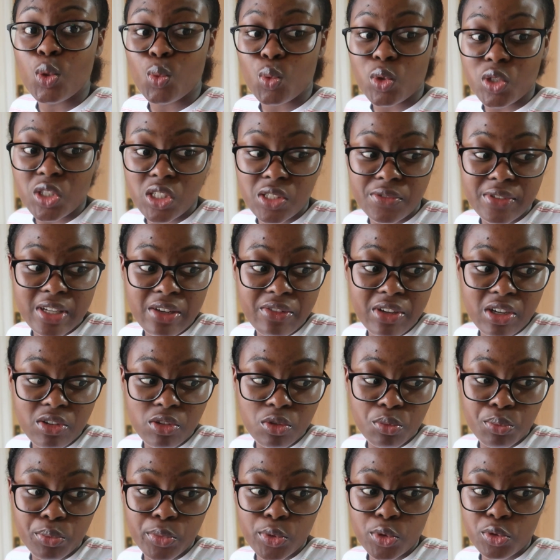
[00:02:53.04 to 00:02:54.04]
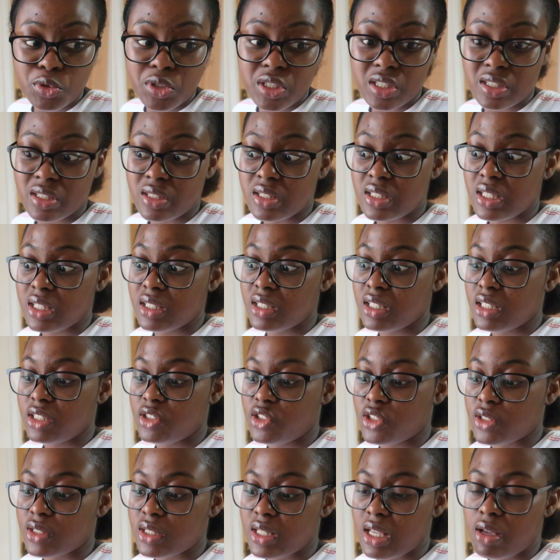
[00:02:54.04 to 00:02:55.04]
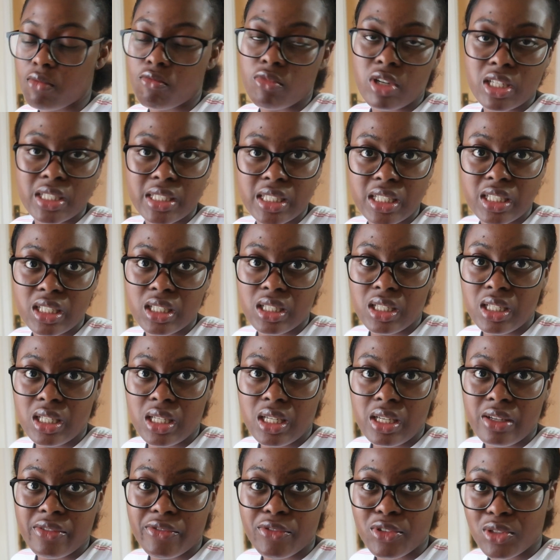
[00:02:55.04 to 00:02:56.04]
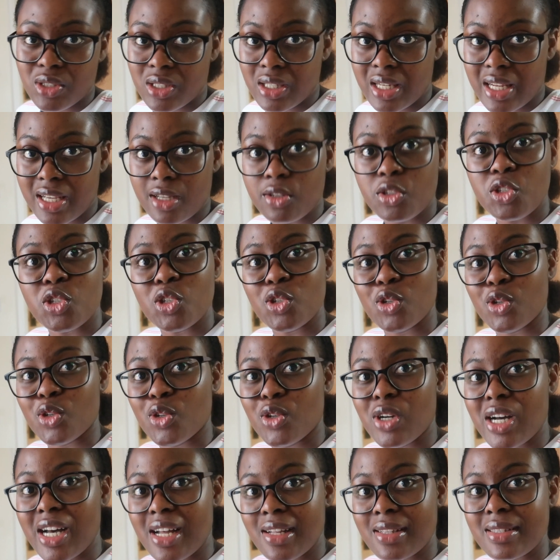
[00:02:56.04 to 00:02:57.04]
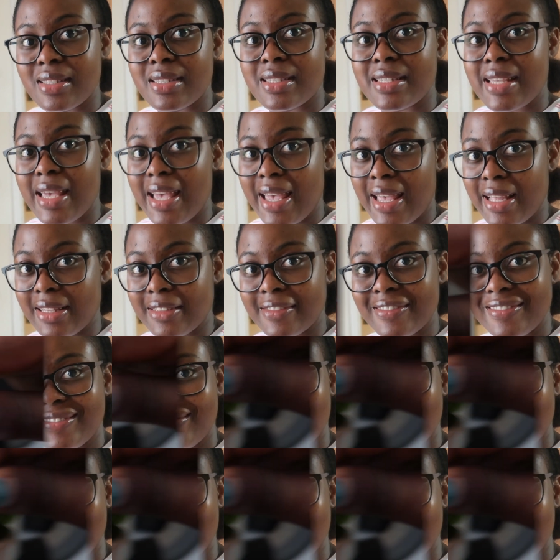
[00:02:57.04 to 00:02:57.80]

which is very, very important, and then just get ready for the lecture at 10.